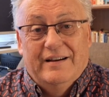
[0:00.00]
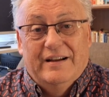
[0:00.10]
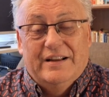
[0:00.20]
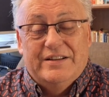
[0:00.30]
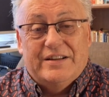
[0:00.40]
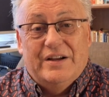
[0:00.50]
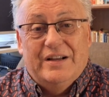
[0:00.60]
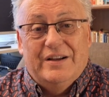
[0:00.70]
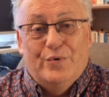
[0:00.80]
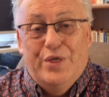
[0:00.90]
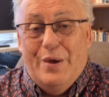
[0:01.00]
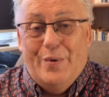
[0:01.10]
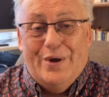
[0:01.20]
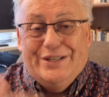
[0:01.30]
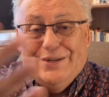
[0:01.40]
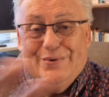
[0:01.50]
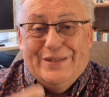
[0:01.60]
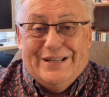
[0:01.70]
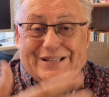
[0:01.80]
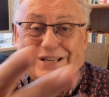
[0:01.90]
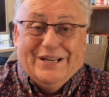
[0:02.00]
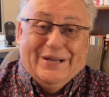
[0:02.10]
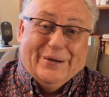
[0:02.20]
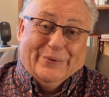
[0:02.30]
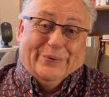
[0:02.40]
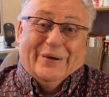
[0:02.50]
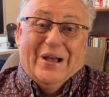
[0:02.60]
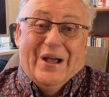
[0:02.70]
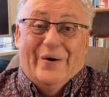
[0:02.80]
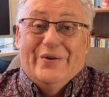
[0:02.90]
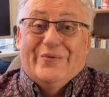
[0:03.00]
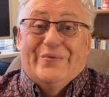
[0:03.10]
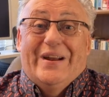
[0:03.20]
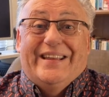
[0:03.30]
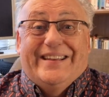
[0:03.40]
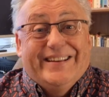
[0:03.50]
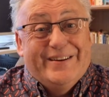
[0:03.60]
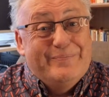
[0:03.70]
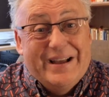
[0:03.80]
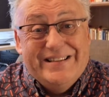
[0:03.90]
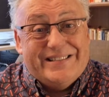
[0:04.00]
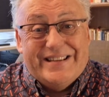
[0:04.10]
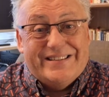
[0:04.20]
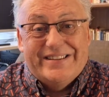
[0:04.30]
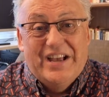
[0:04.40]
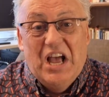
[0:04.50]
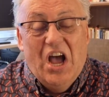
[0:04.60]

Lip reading: And although I do this to you on a regular basis,